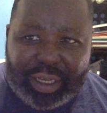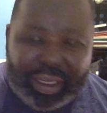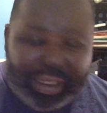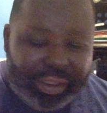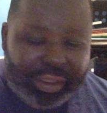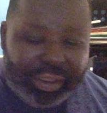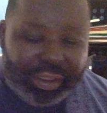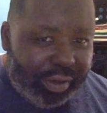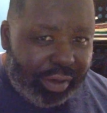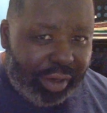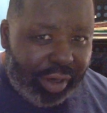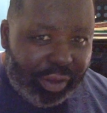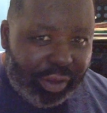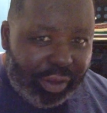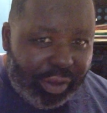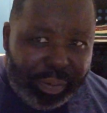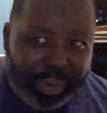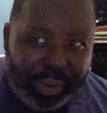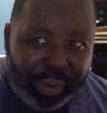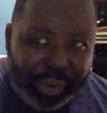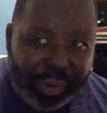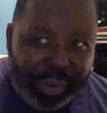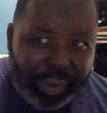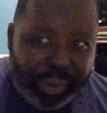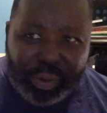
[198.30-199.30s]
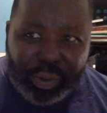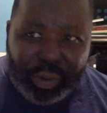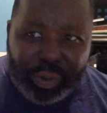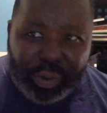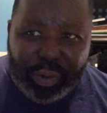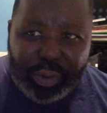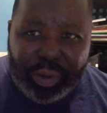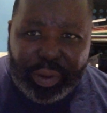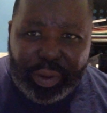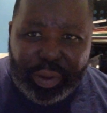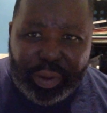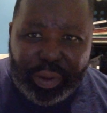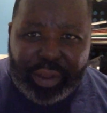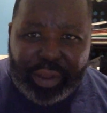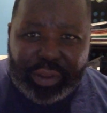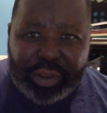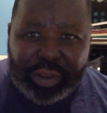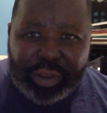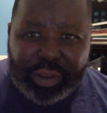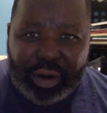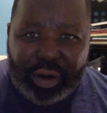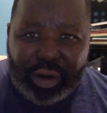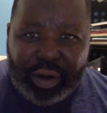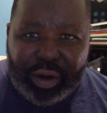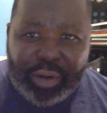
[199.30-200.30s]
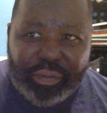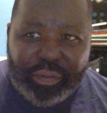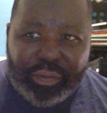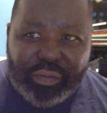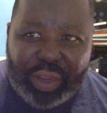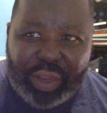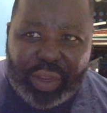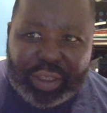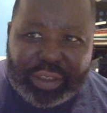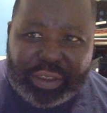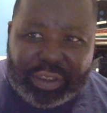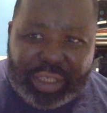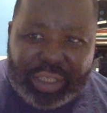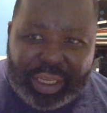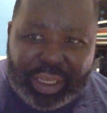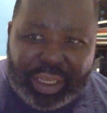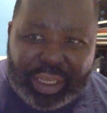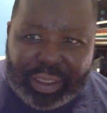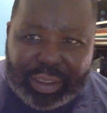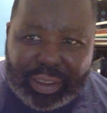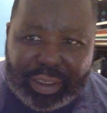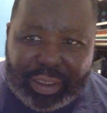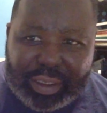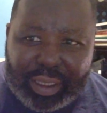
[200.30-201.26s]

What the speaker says: there are other people that are investing